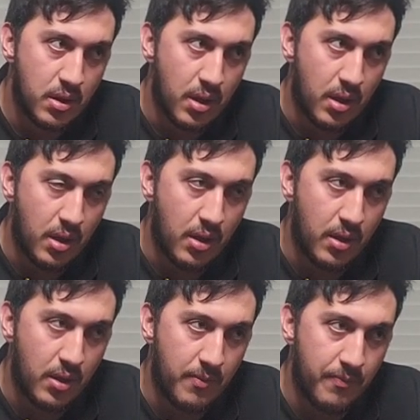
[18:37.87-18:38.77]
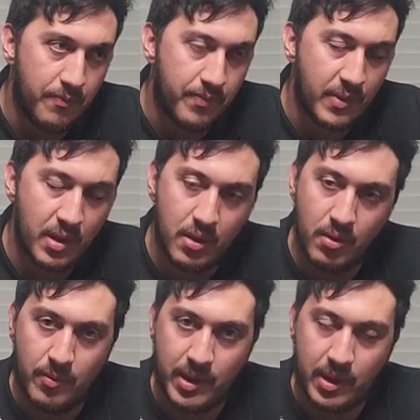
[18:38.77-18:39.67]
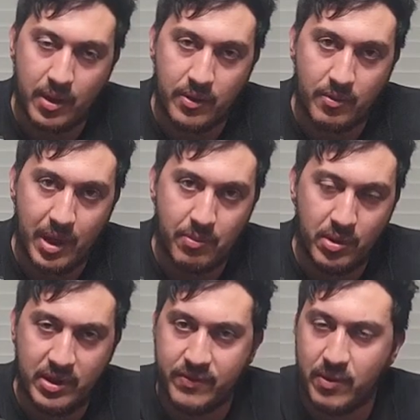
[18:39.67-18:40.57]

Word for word: um, oh my God, the maple leaf,